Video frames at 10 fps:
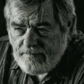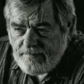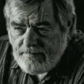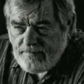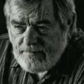
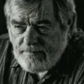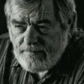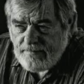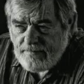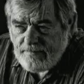
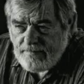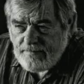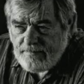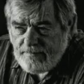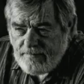
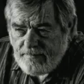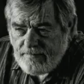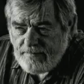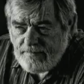No one is speaking in this clip.